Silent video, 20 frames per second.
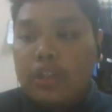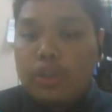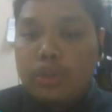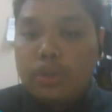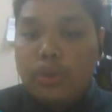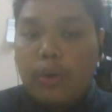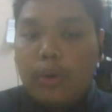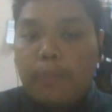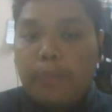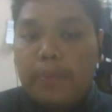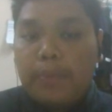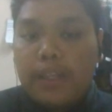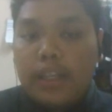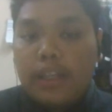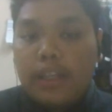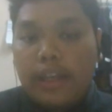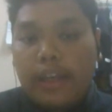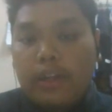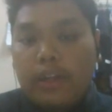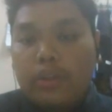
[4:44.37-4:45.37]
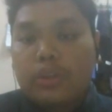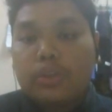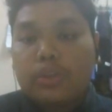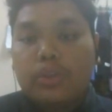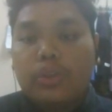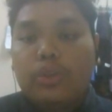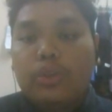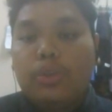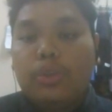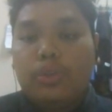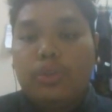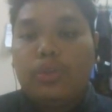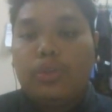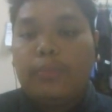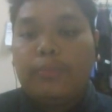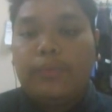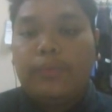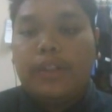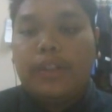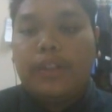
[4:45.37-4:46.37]
Shopee, and also YouTube.
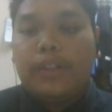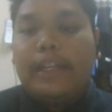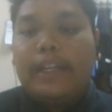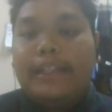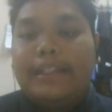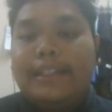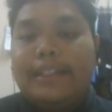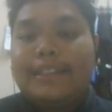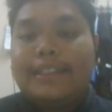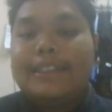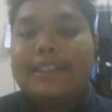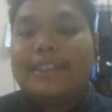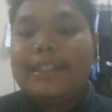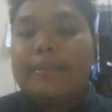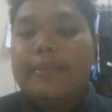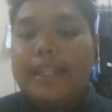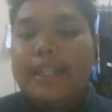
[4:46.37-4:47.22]
The system